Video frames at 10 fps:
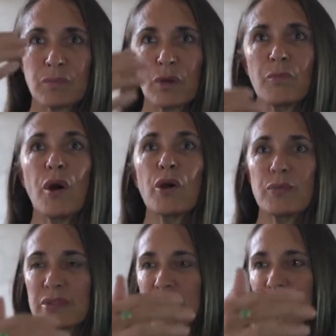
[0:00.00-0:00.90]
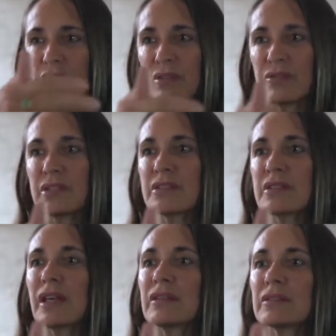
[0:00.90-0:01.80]
compartments of this
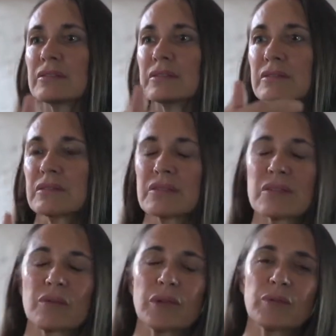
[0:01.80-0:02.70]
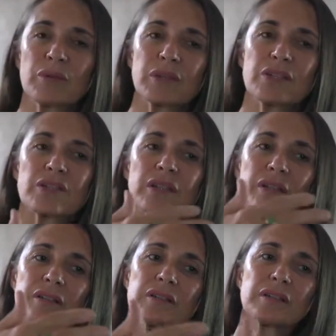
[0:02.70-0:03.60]
cellar. So when we reached the
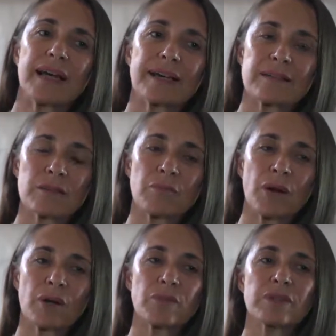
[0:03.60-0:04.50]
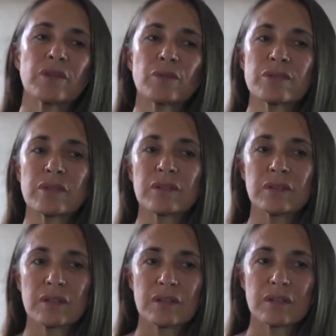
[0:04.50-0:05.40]
last compartment, there was a,
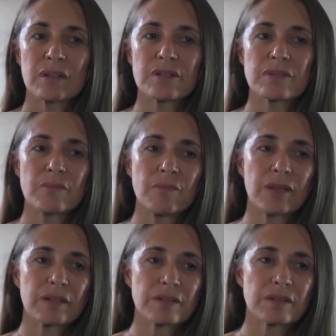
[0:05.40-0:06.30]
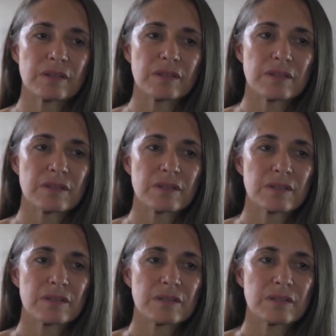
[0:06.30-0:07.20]
a cement
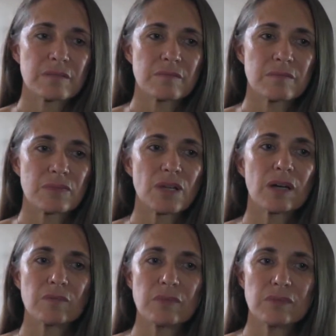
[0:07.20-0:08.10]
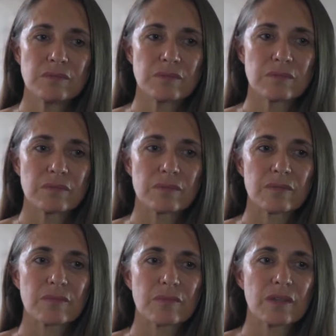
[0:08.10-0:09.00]
tub
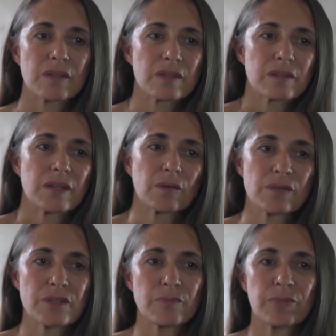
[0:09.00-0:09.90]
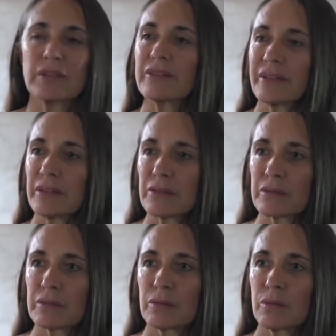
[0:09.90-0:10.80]
that was built
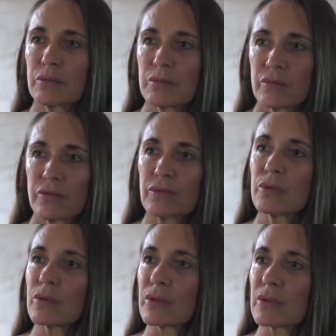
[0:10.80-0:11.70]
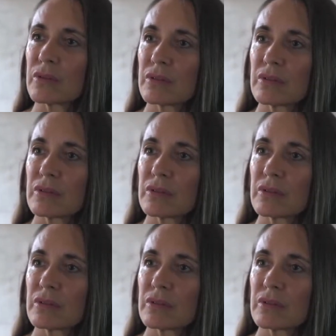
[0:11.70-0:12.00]
into the floor